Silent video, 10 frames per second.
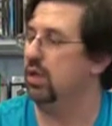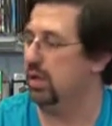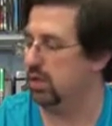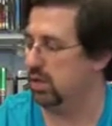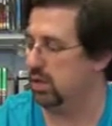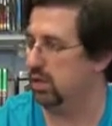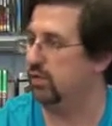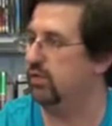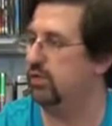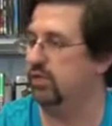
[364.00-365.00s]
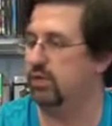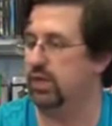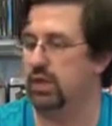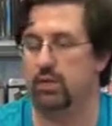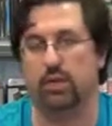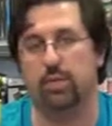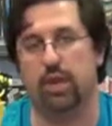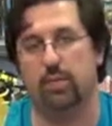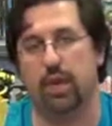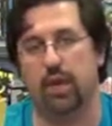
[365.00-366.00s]
This is the
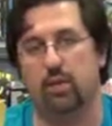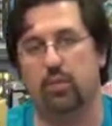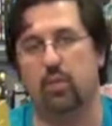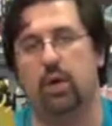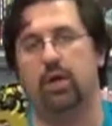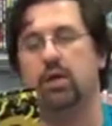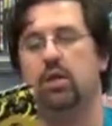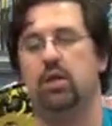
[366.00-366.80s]
Minutemen, number 1.